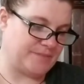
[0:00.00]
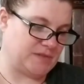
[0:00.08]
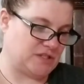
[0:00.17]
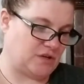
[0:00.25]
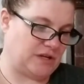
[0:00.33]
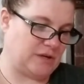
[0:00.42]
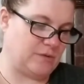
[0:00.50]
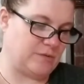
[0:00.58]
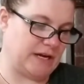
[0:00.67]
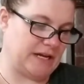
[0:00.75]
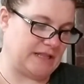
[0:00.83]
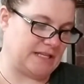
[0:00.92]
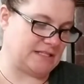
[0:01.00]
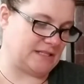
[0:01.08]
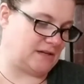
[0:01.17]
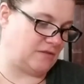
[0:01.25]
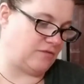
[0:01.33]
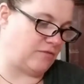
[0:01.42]
So he would write in these
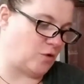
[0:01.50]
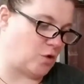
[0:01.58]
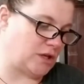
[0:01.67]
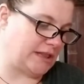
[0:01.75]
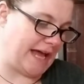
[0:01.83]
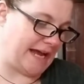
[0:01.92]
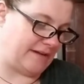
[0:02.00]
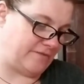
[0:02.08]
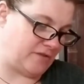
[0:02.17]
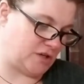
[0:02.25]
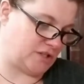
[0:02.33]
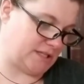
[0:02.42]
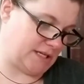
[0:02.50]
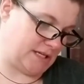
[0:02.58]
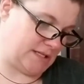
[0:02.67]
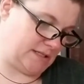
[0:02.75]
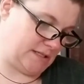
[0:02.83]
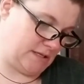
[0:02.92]
little 4-line
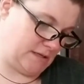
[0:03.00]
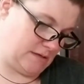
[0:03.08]
verses,